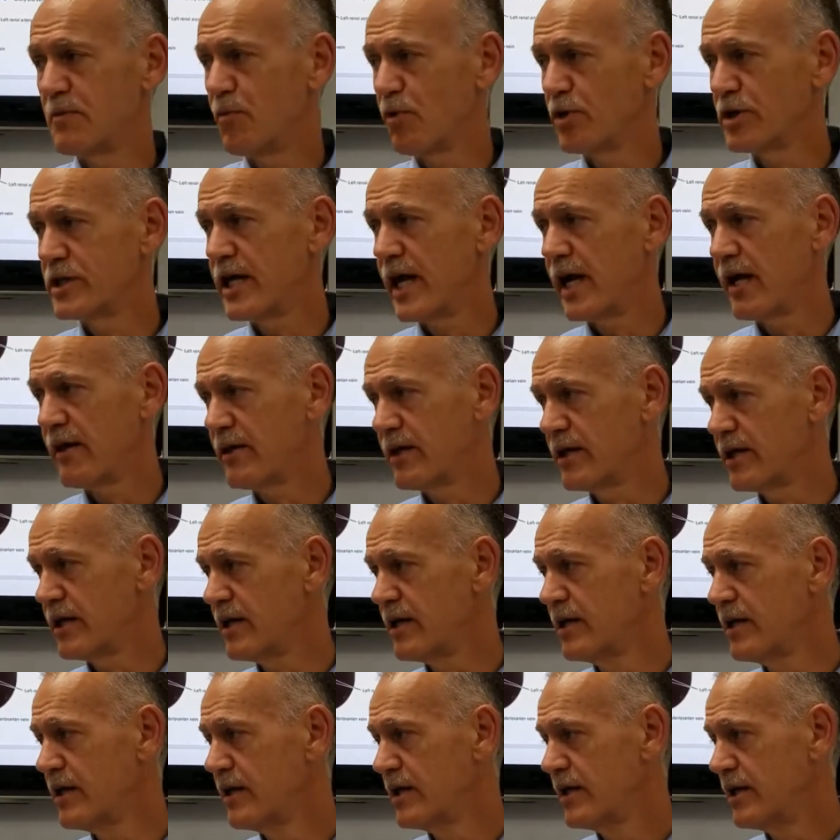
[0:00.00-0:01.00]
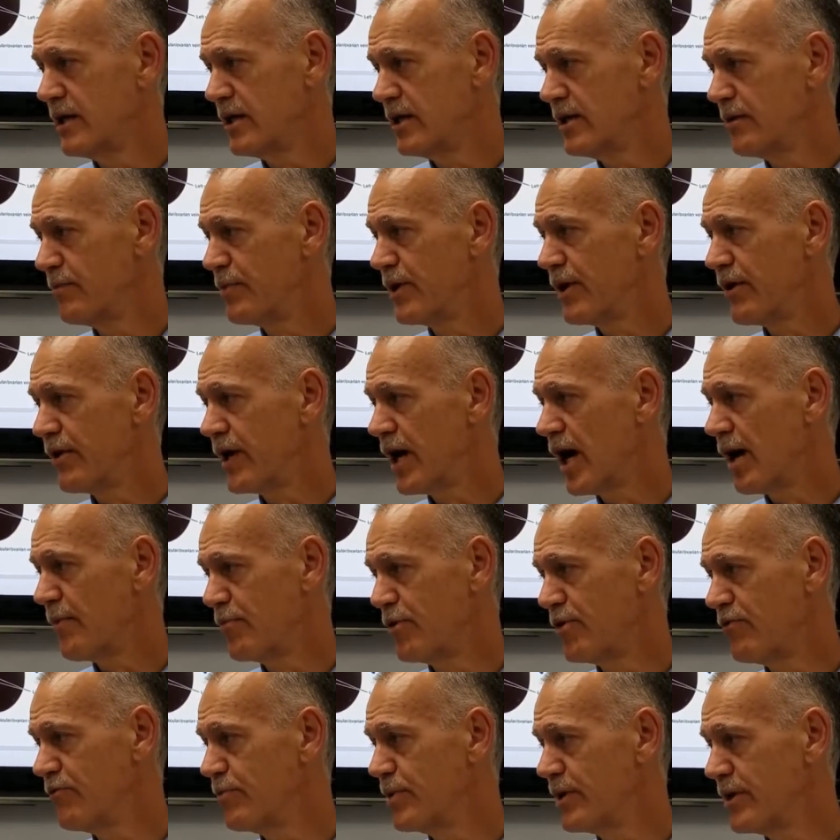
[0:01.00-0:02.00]
mortality in the
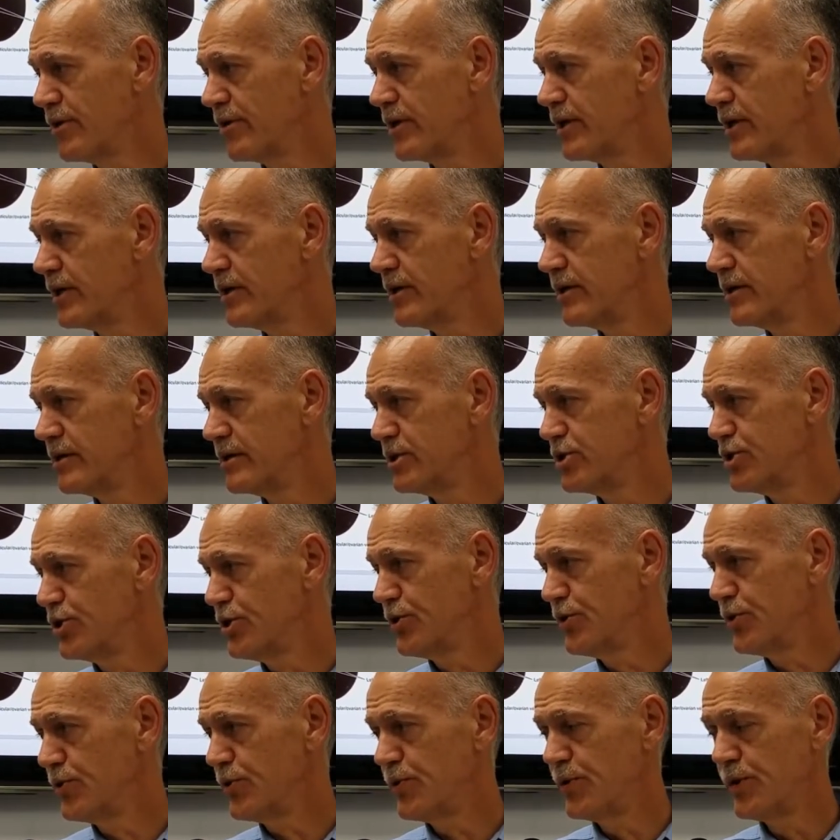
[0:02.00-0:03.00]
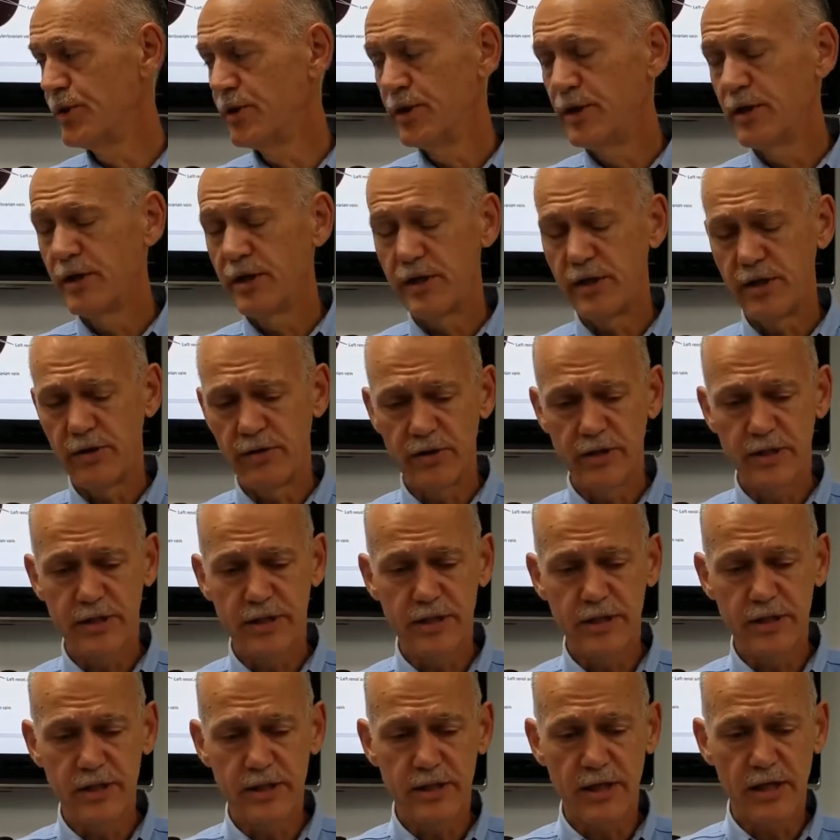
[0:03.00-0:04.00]
perioperative period. So, this
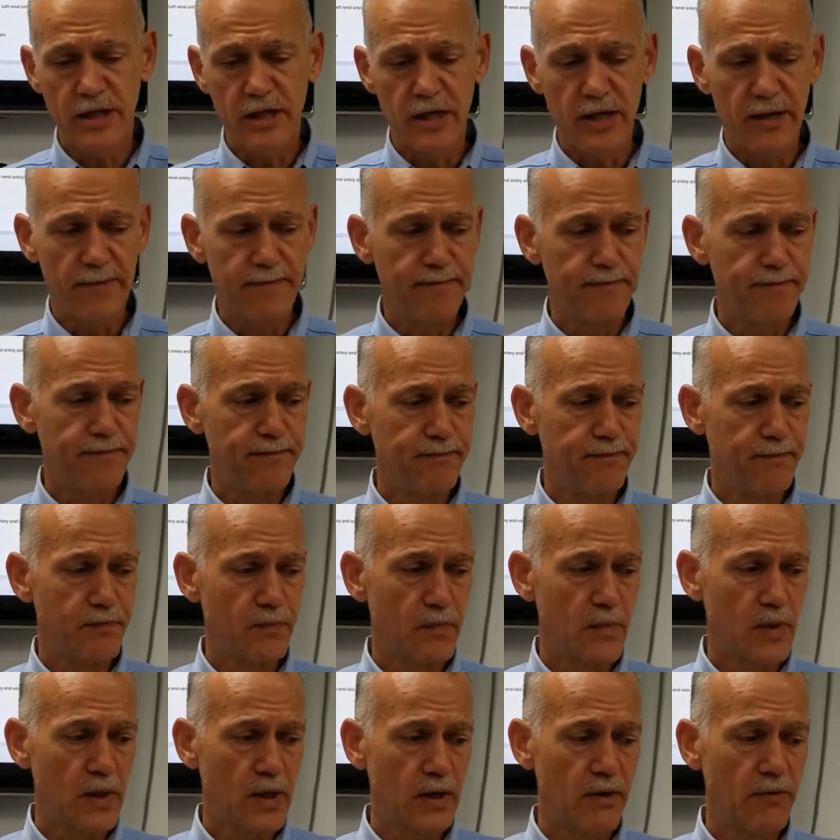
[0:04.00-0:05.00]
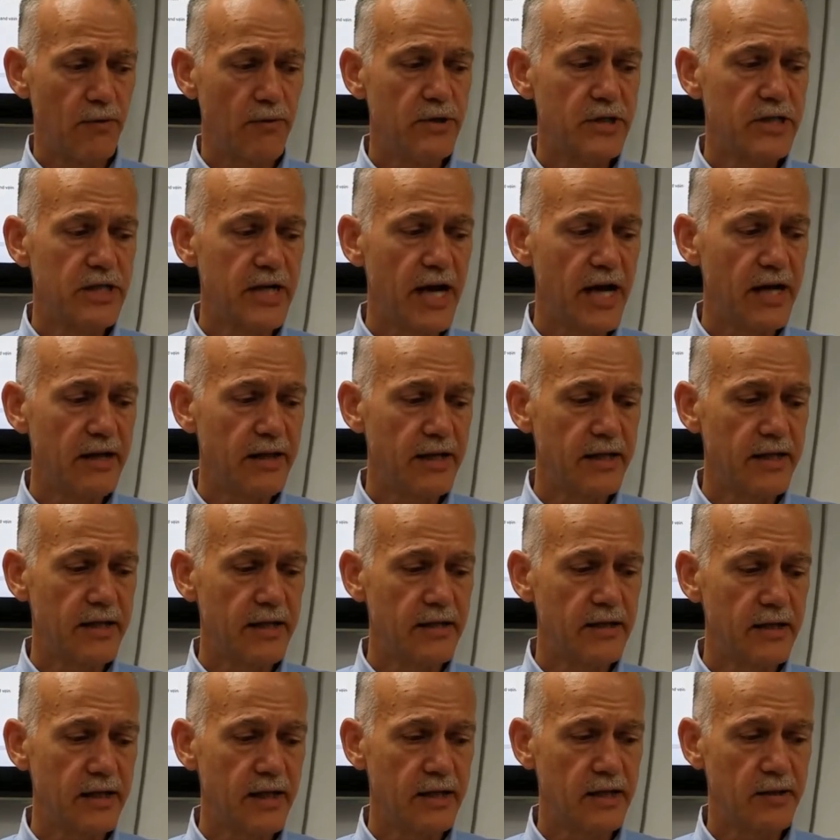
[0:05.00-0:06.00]
is, it was sad that
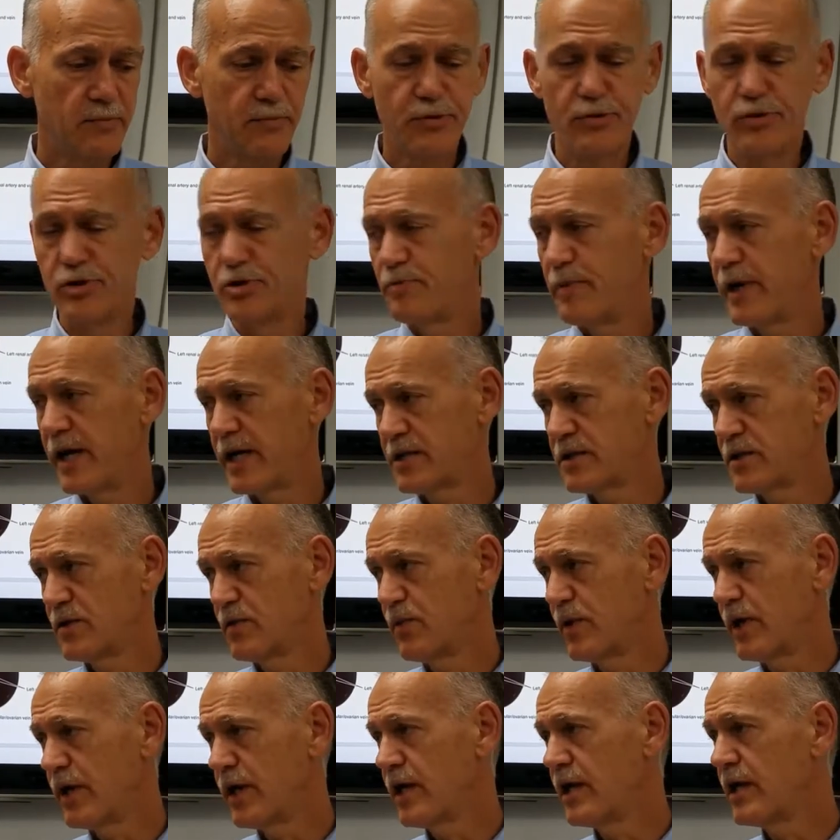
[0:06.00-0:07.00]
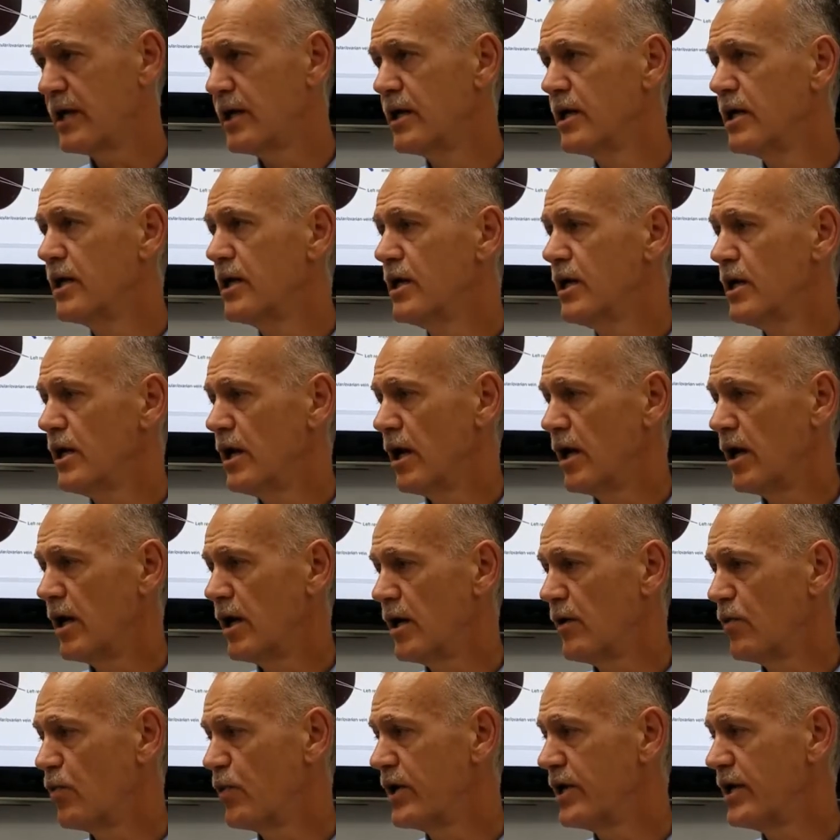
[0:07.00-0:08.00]
the pooch passed away.
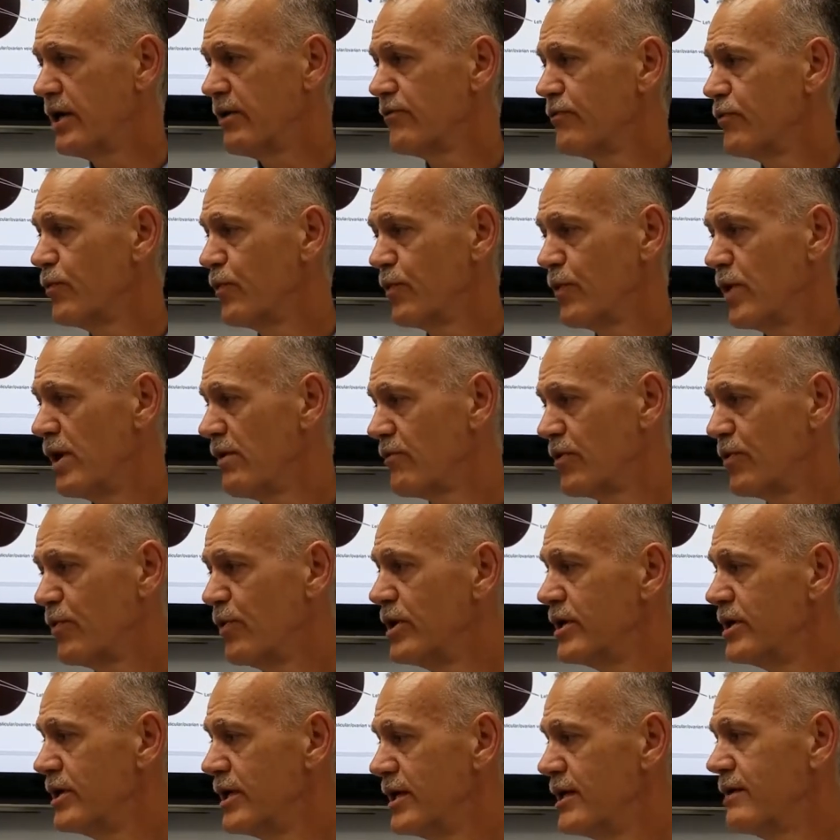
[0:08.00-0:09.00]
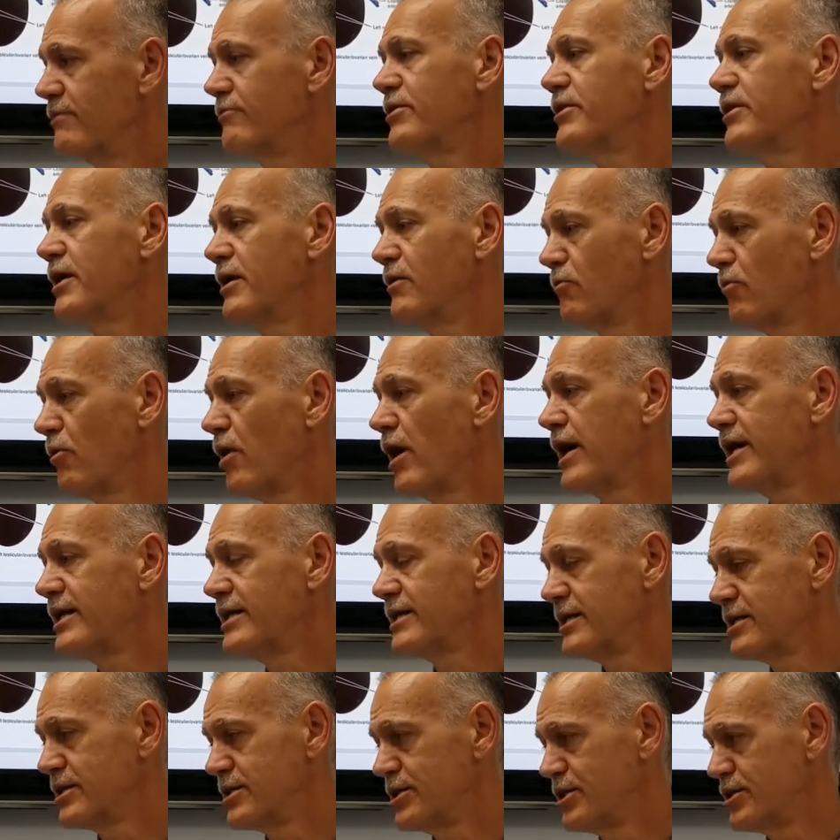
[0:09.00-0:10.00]
Everyone did everything right.
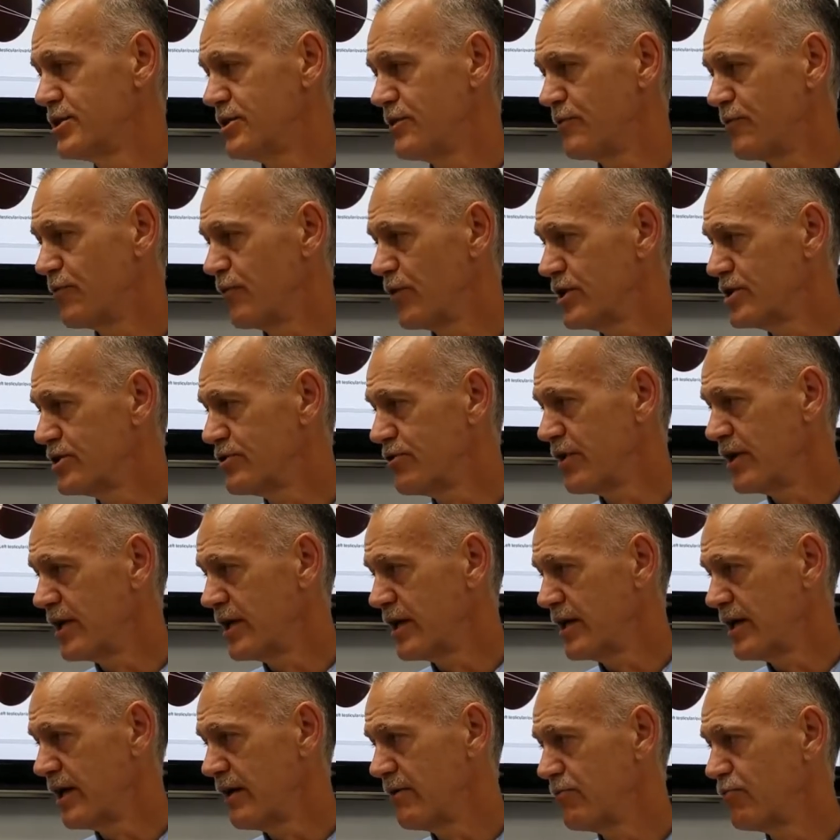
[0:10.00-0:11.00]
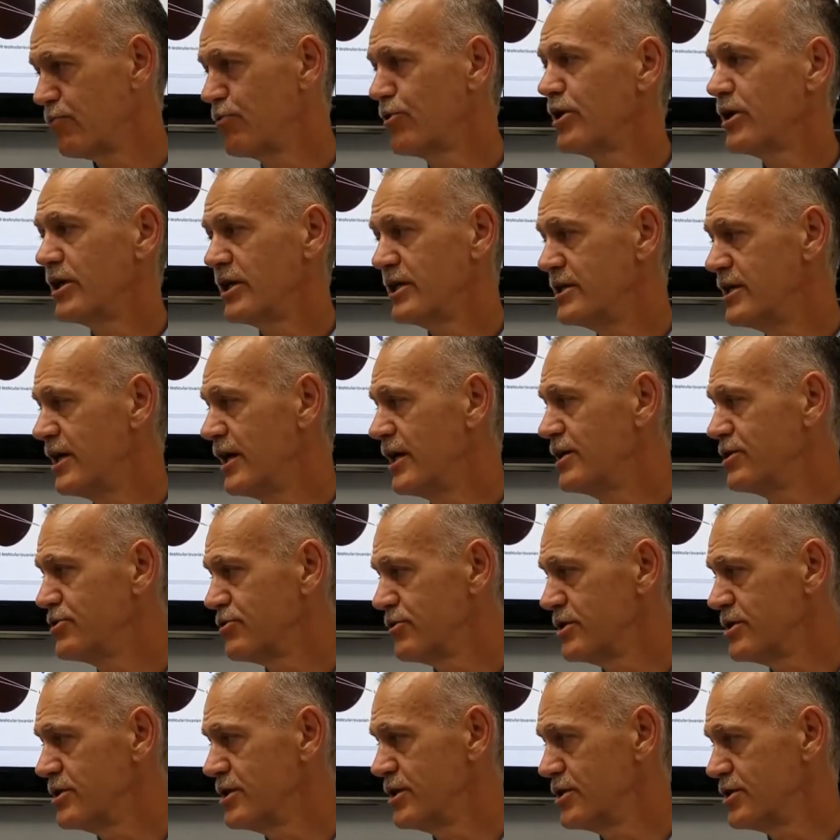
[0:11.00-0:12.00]
It's just a frustrating and really
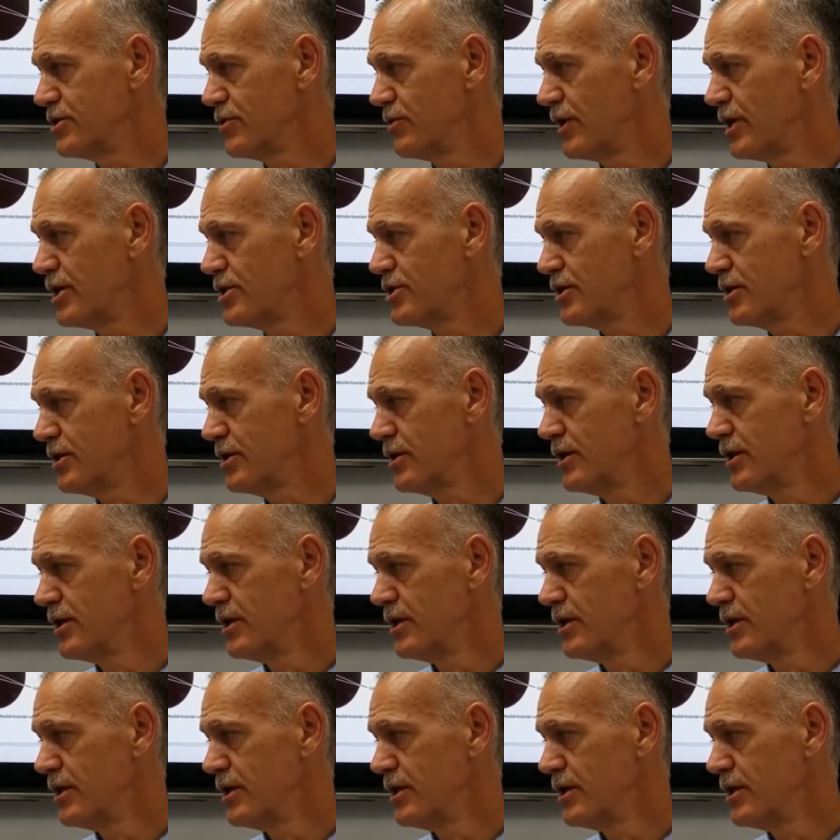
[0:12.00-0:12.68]
dangerous situation.